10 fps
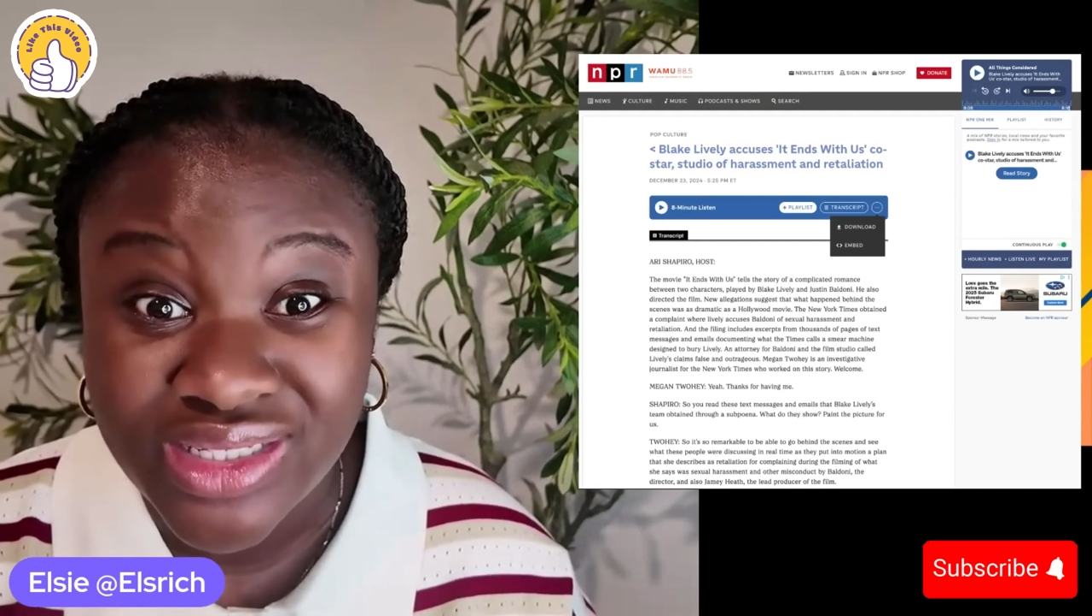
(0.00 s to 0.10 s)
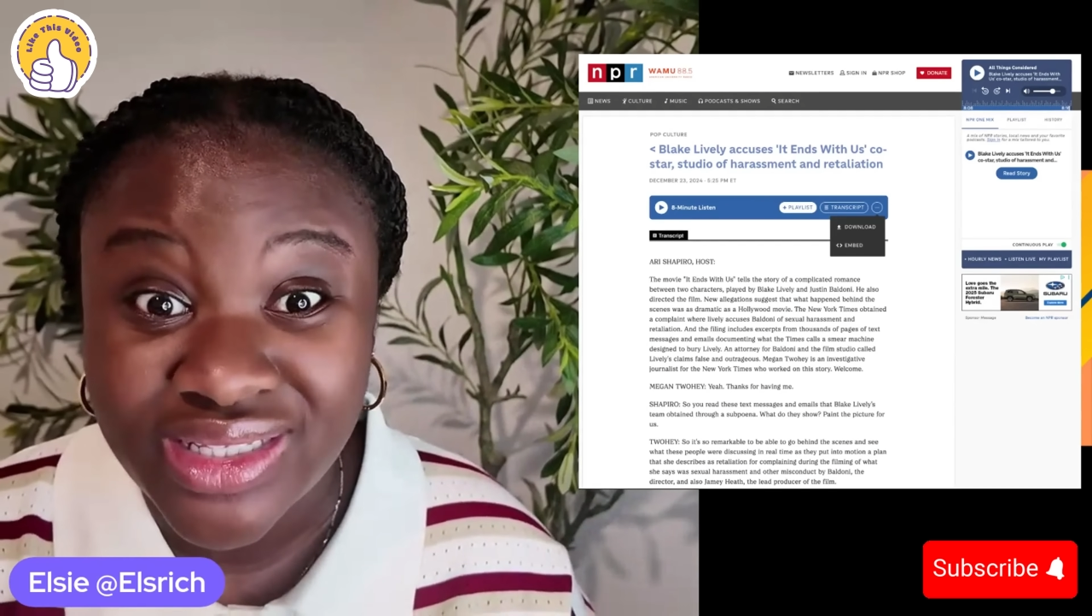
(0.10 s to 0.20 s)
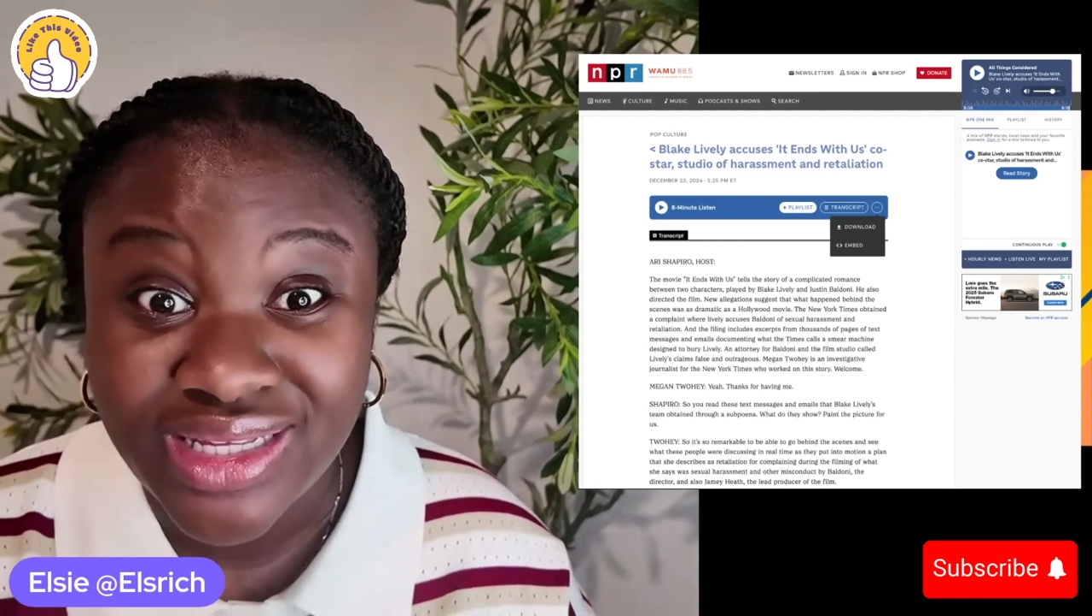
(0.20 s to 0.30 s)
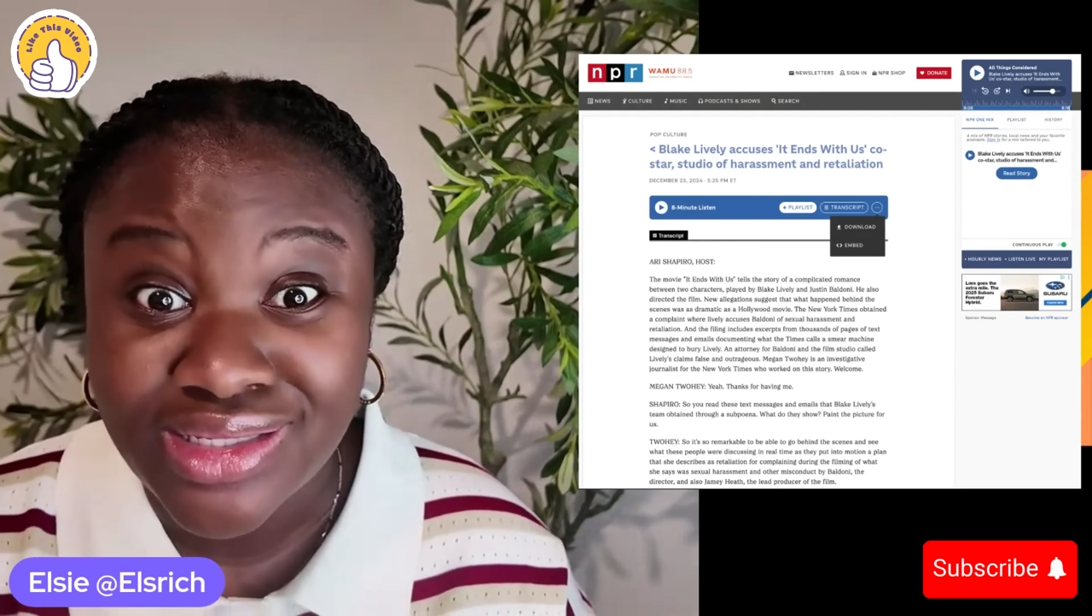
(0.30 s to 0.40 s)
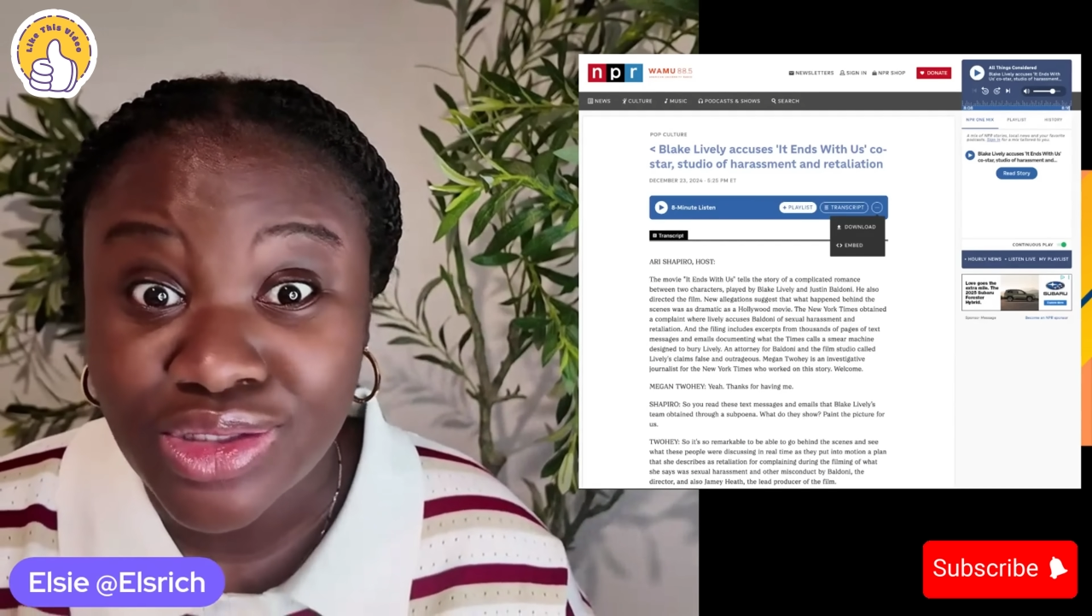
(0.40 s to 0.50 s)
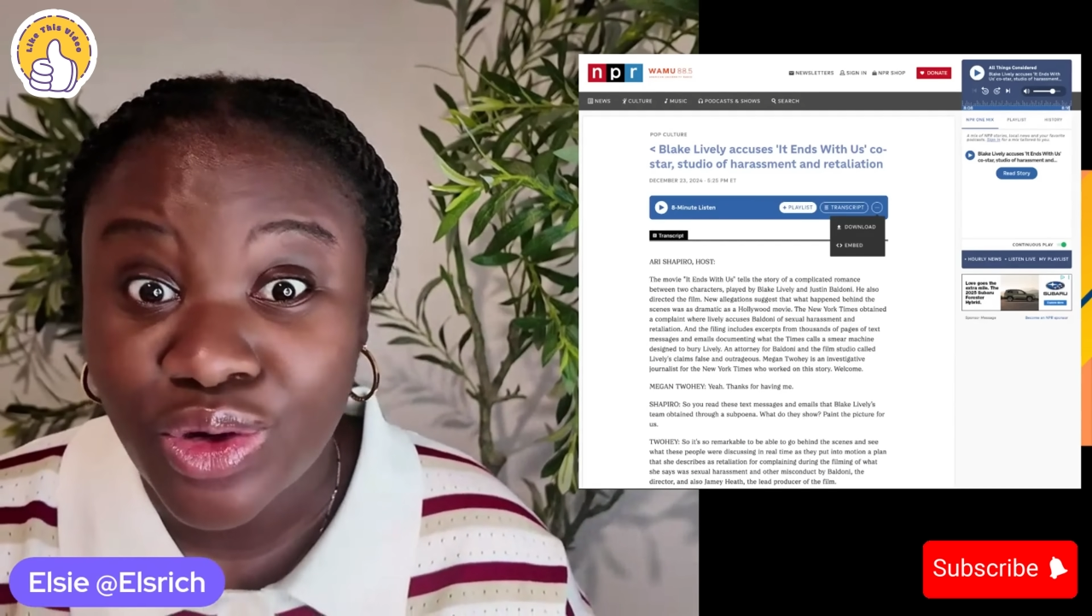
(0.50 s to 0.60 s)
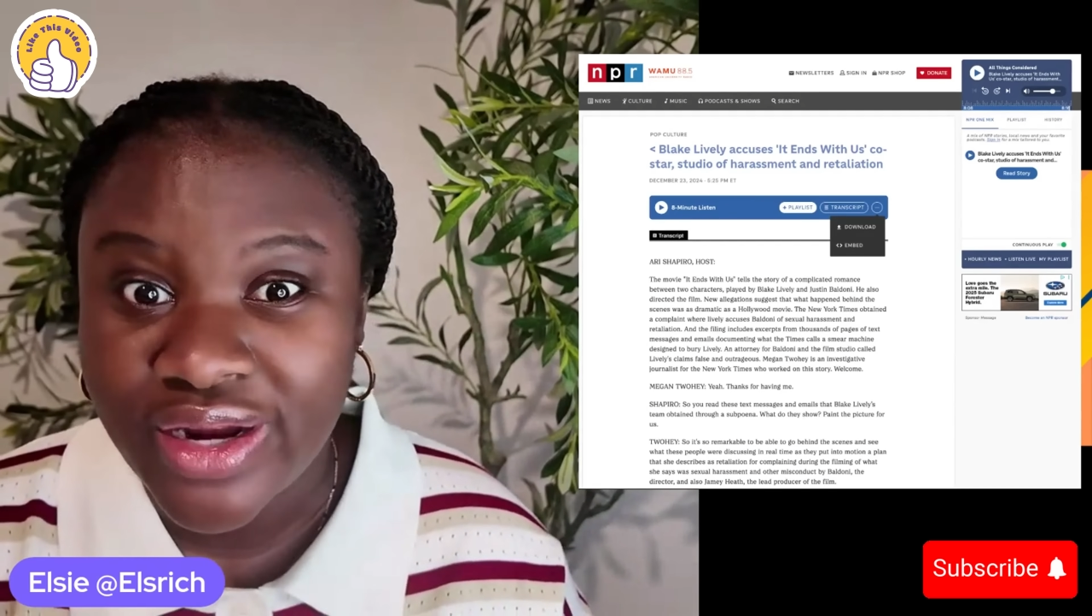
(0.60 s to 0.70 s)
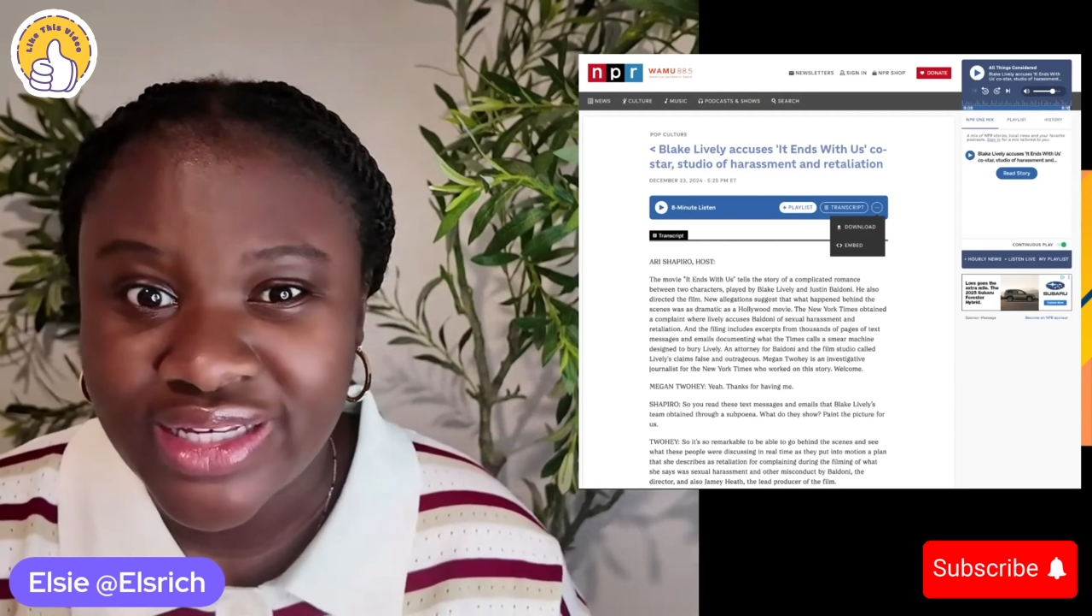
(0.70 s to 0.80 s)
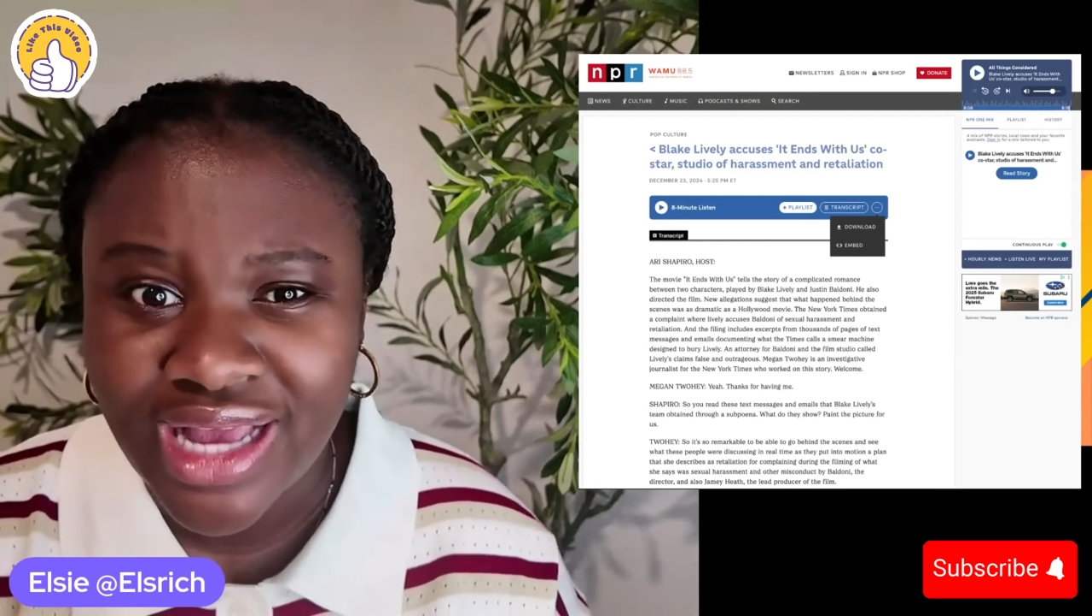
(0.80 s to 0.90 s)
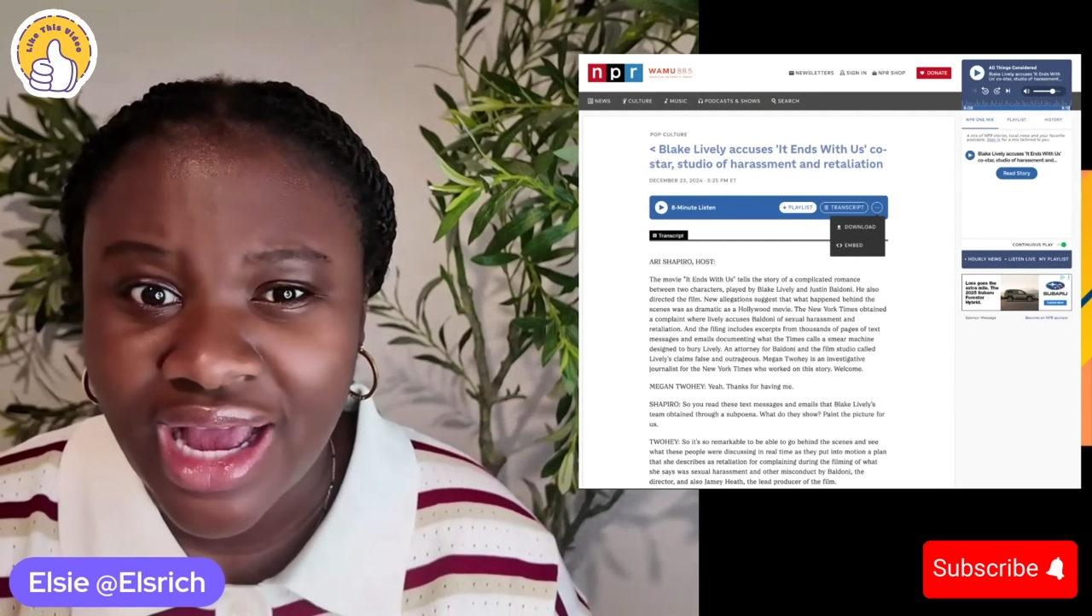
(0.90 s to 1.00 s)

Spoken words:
This is crazy.